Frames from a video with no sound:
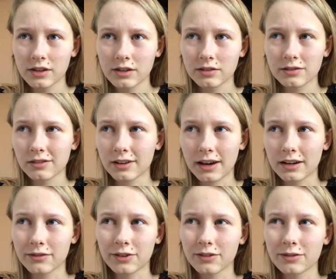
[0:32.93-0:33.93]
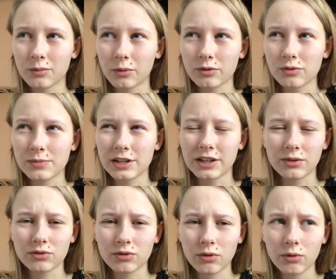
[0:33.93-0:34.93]
She kind of just wants to be
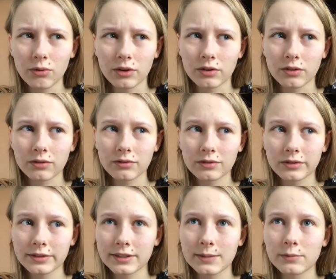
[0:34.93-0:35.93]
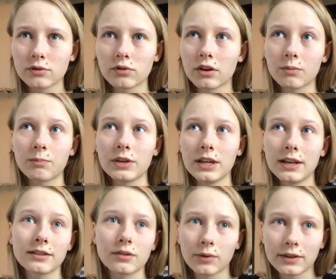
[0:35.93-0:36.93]
neutral and seems to not be
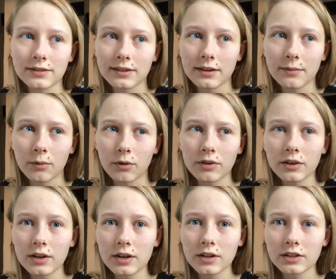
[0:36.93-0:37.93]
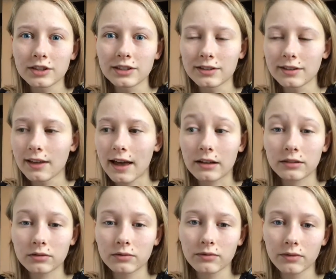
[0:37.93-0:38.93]
interested, but she still has
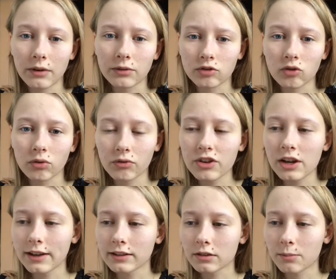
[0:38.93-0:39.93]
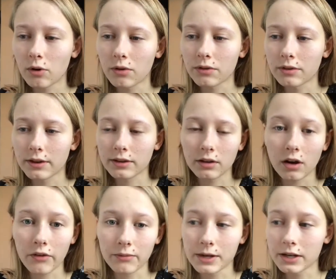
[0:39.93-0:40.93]
very strong feelings upon like the
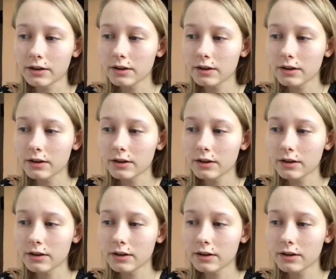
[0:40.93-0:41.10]
government.